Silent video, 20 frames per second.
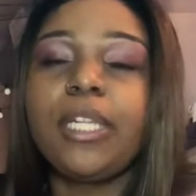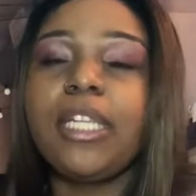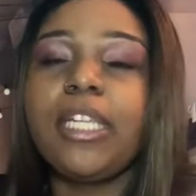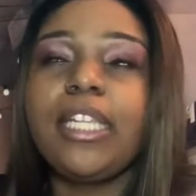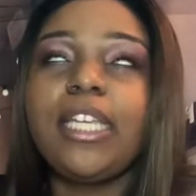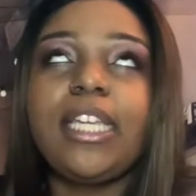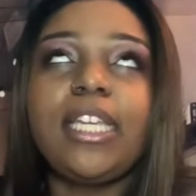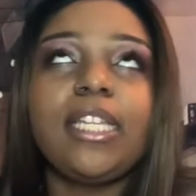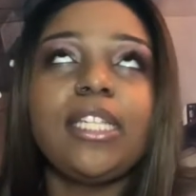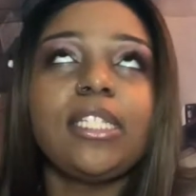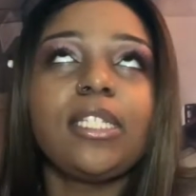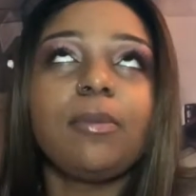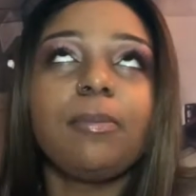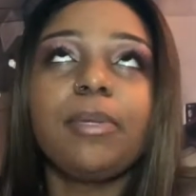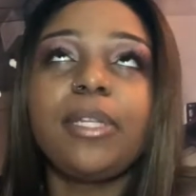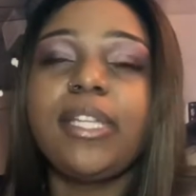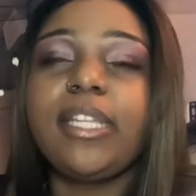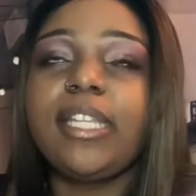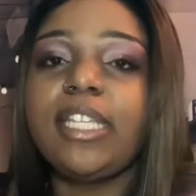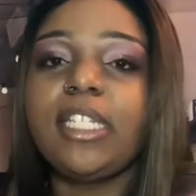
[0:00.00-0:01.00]
please
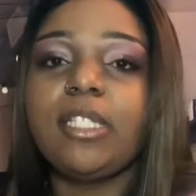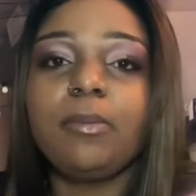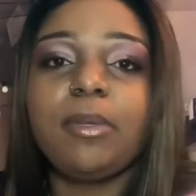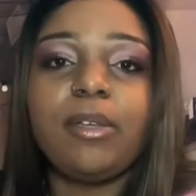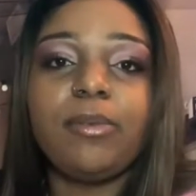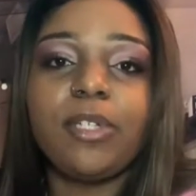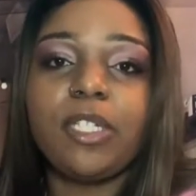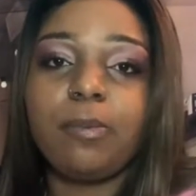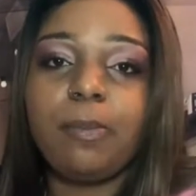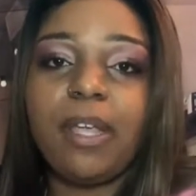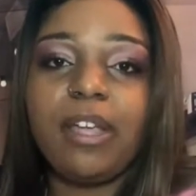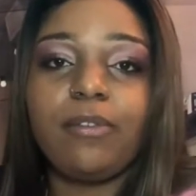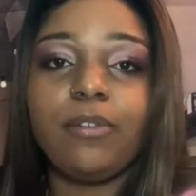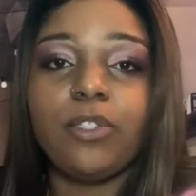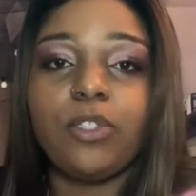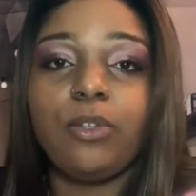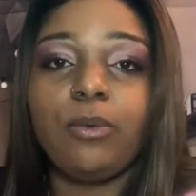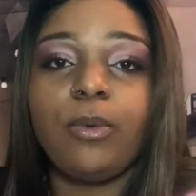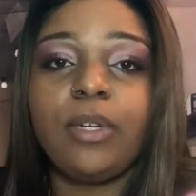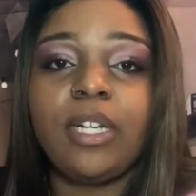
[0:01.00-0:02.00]
be
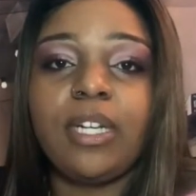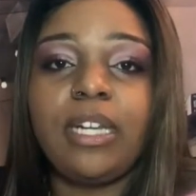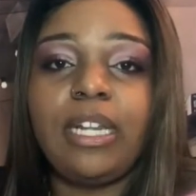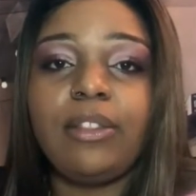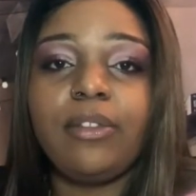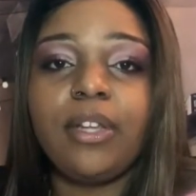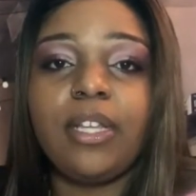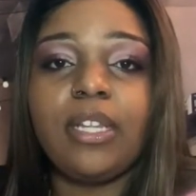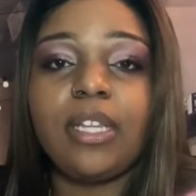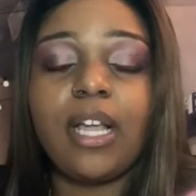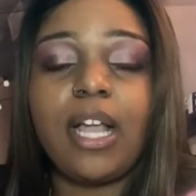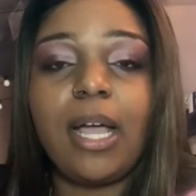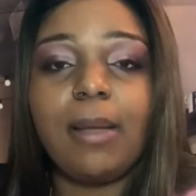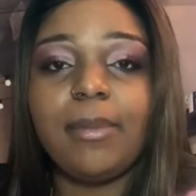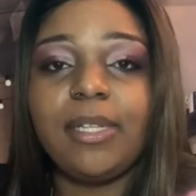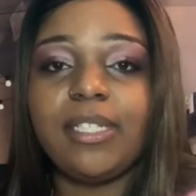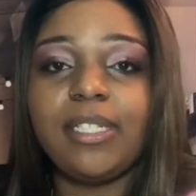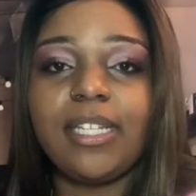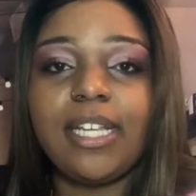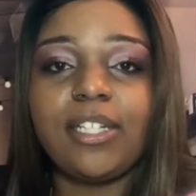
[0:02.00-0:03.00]
respectful to one another in the
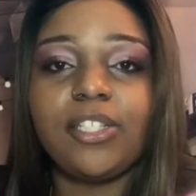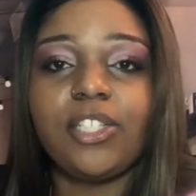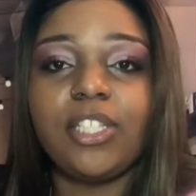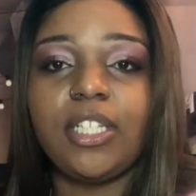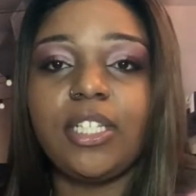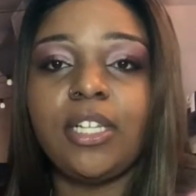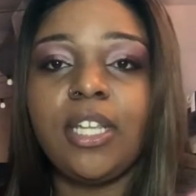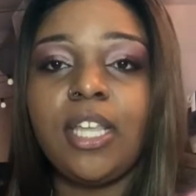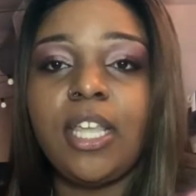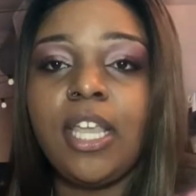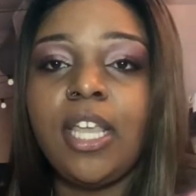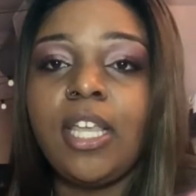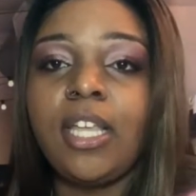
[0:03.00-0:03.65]
comment section.